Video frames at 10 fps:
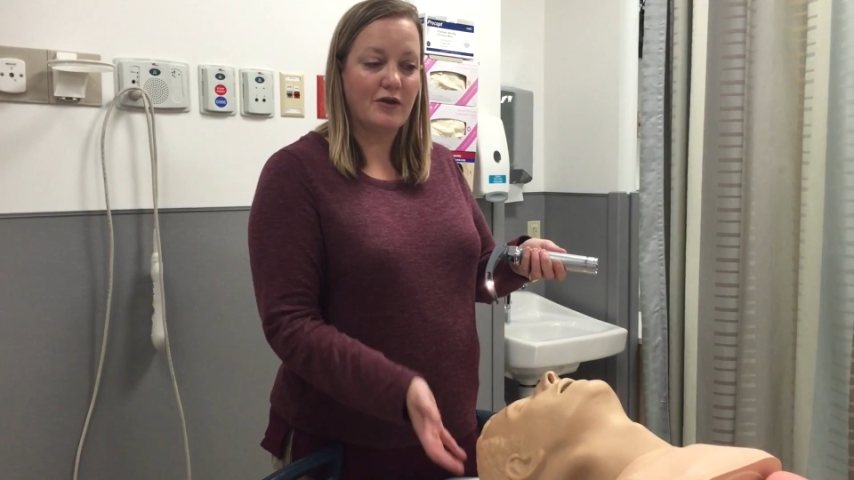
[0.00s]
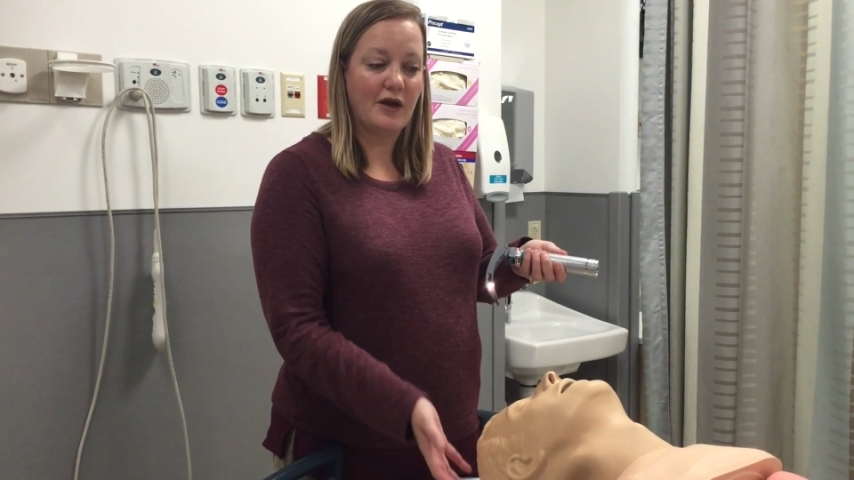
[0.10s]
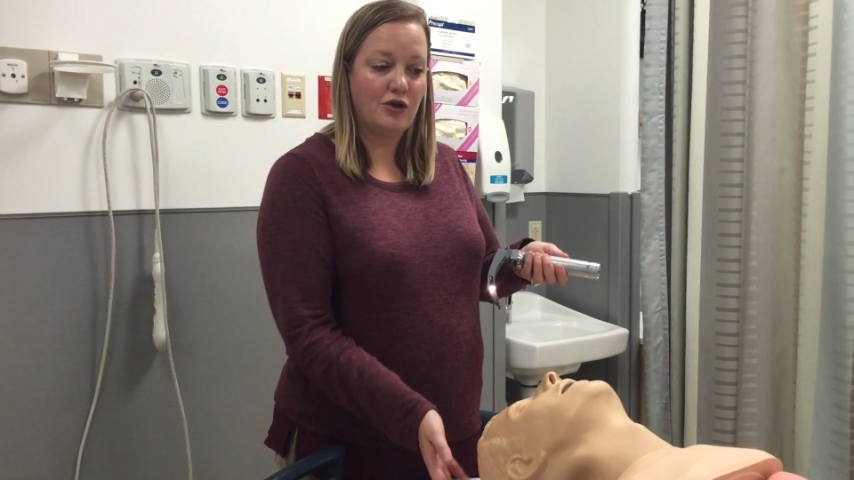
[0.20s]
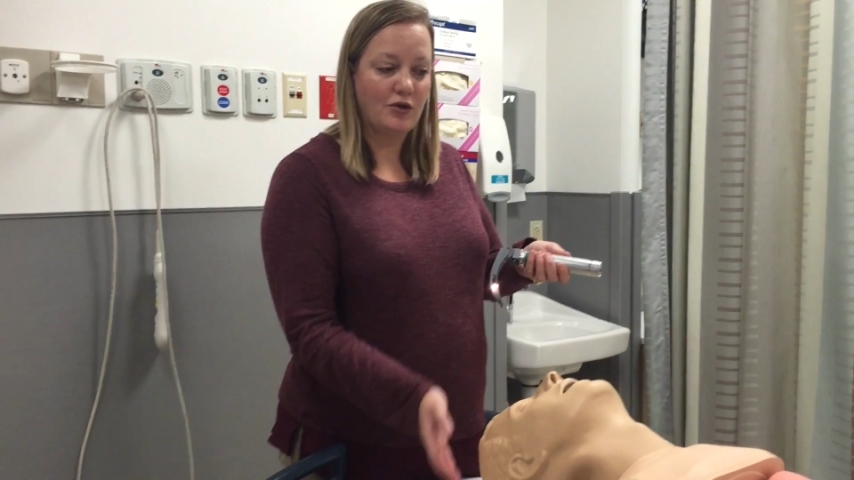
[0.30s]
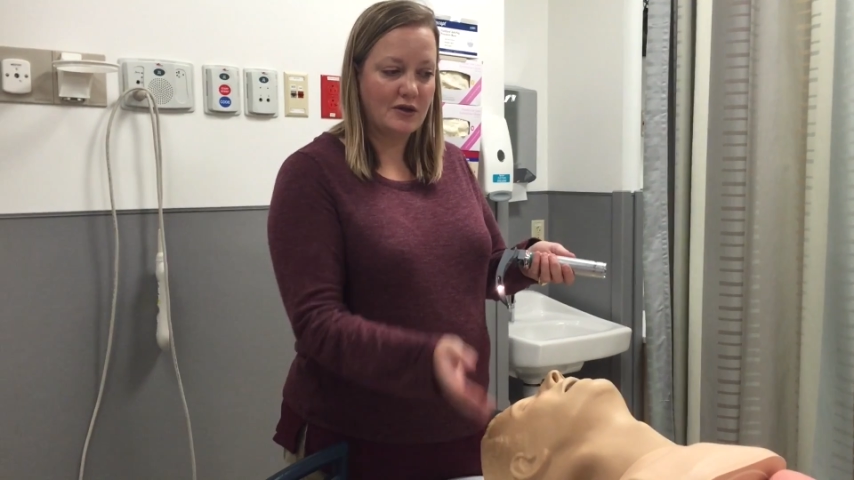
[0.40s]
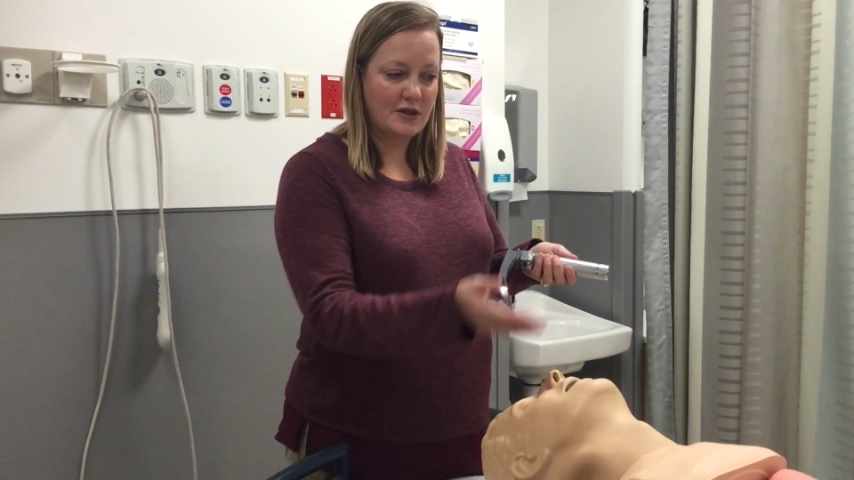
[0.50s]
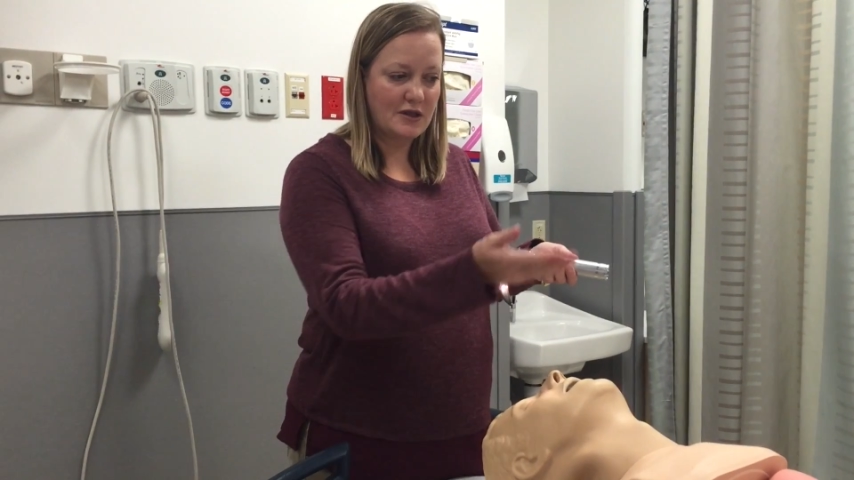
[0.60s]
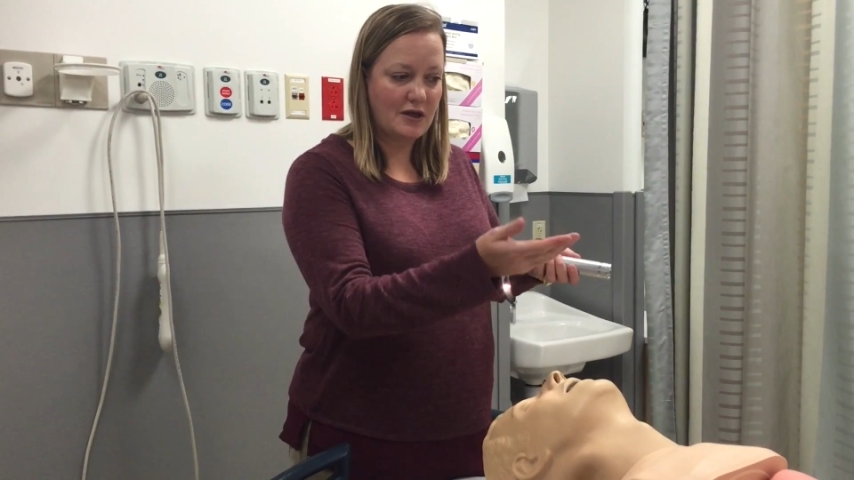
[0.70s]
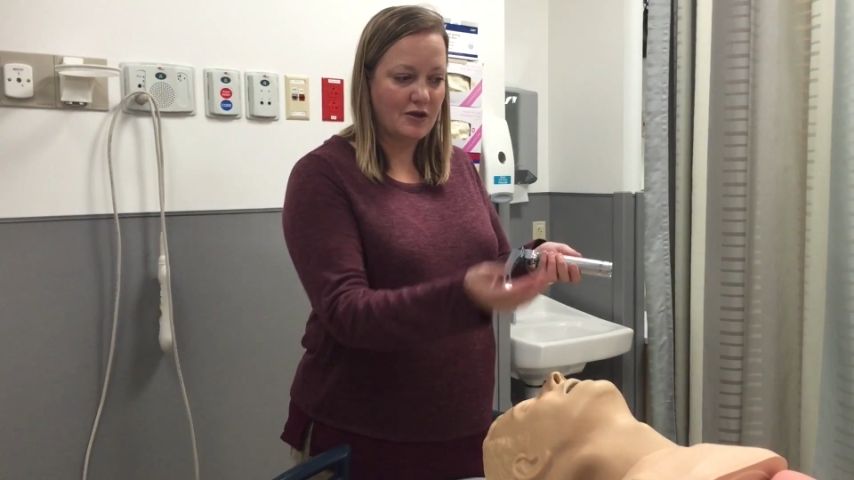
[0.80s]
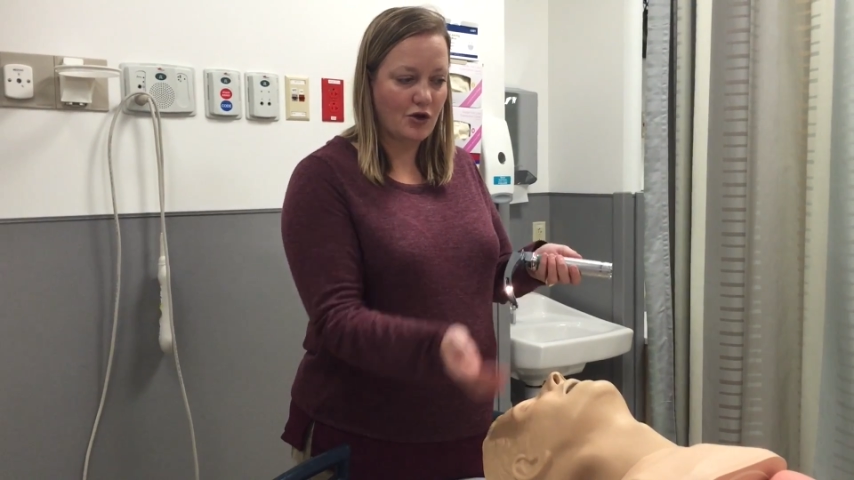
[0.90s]
that you can
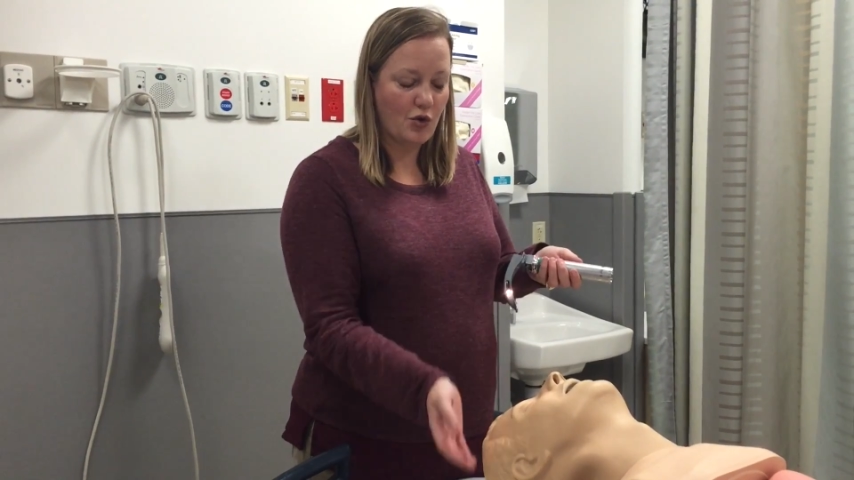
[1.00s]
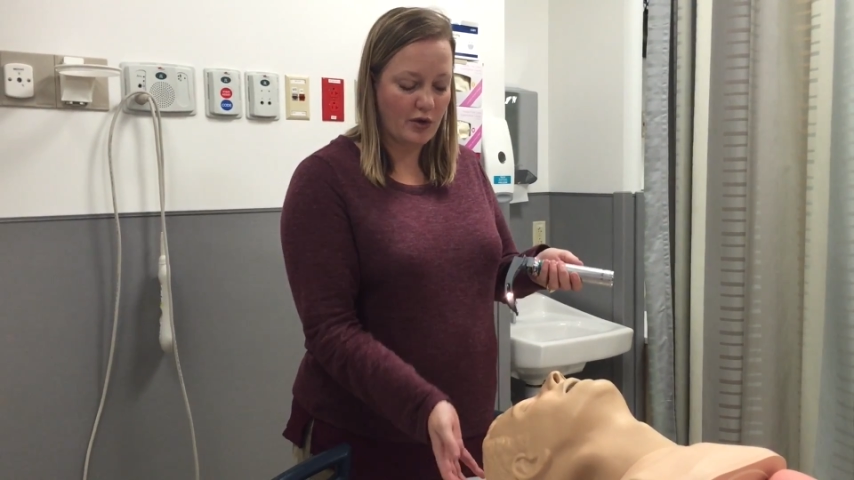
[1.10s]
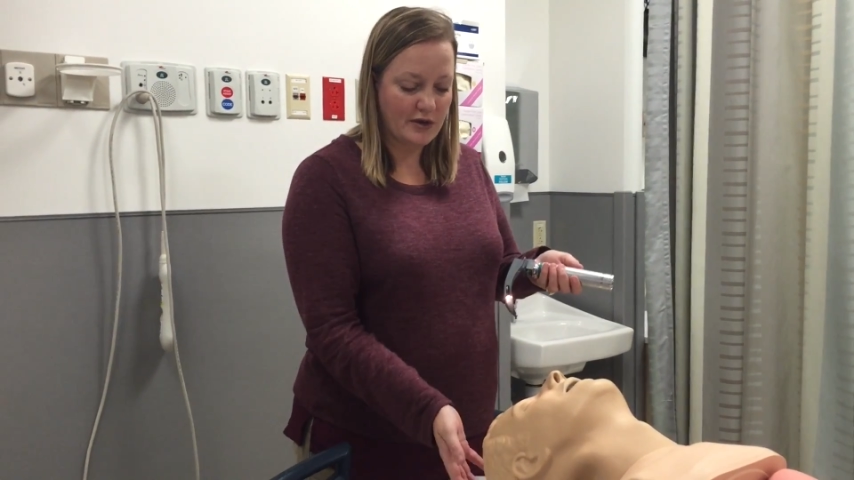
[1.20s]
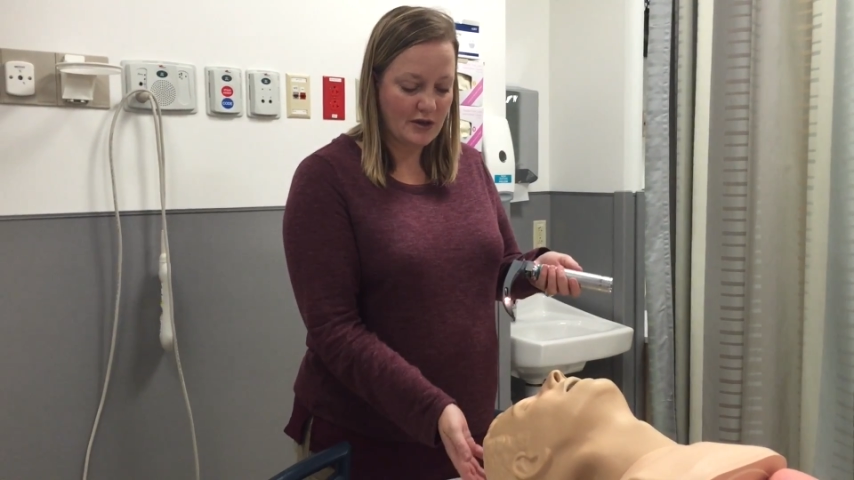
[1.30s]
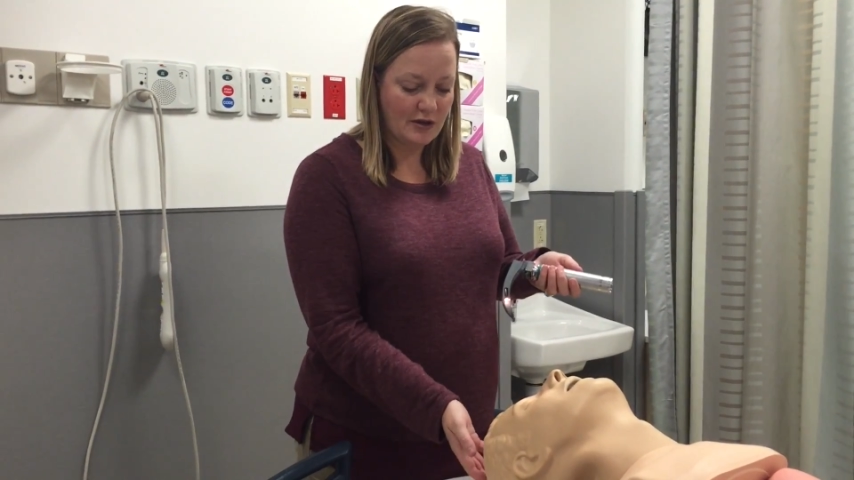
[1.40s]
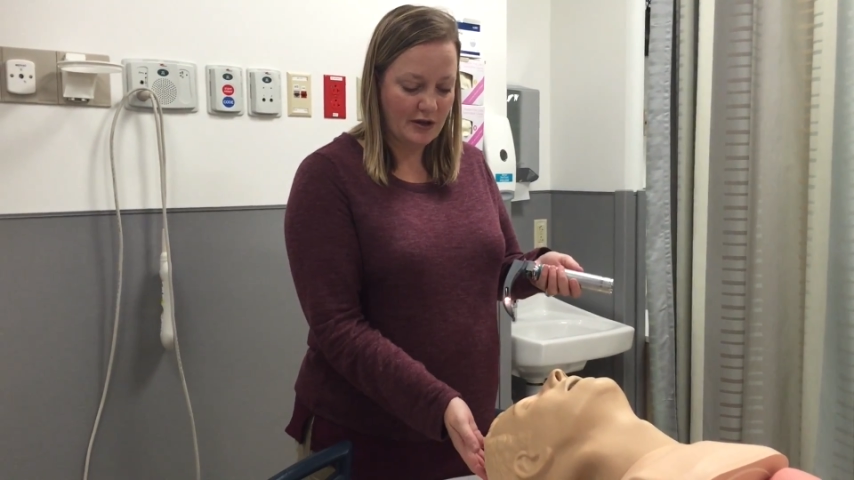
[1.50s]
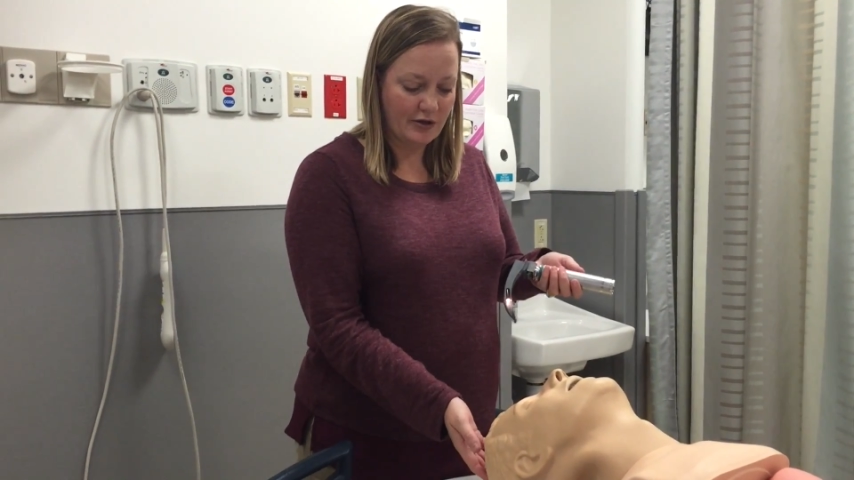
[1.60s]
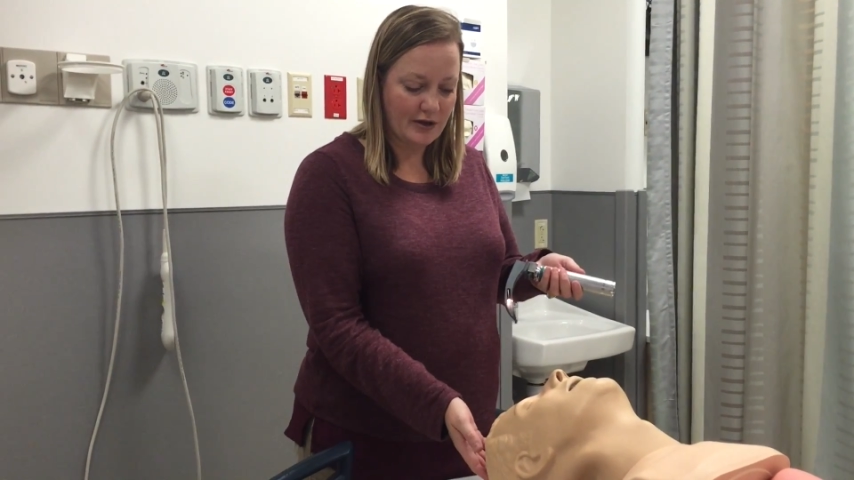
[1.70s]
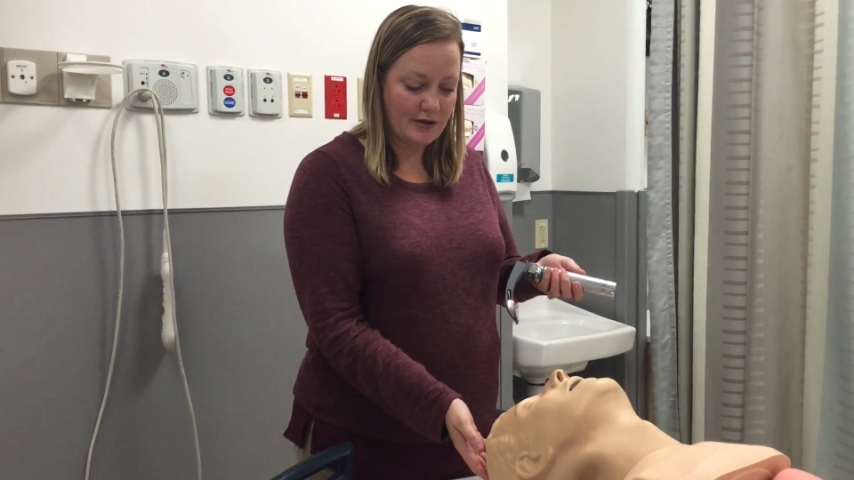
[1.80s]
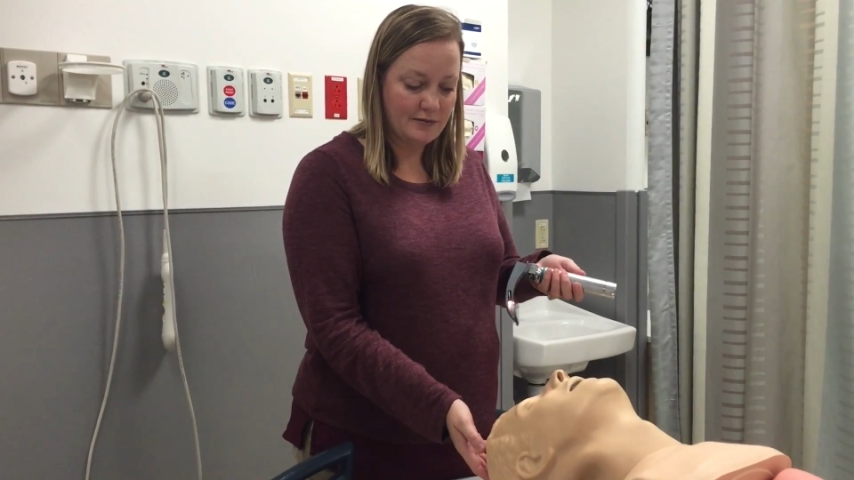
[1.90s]
see the cords
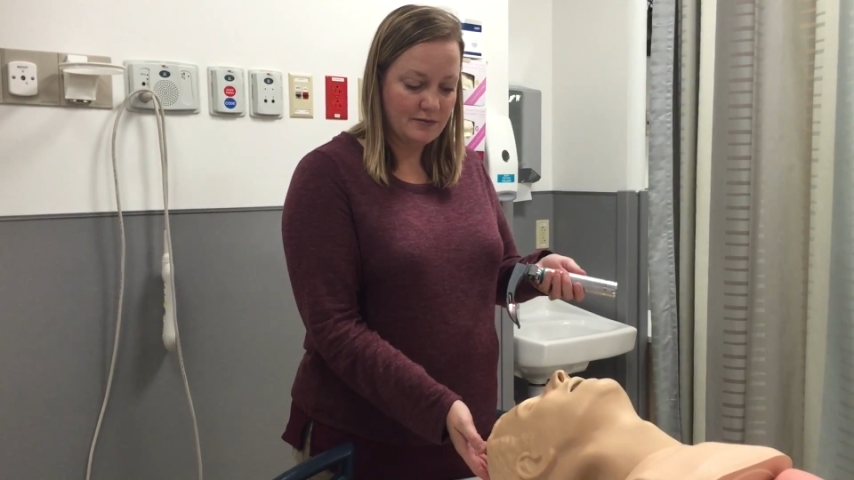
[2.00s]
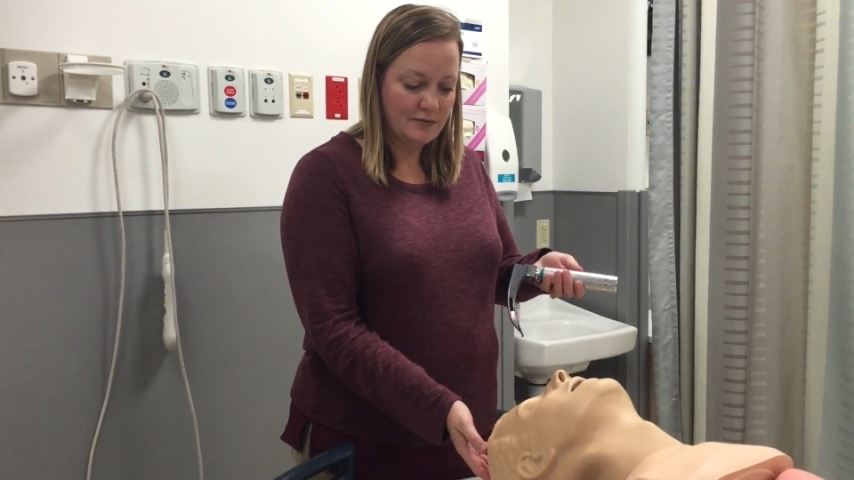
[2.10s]
clearly.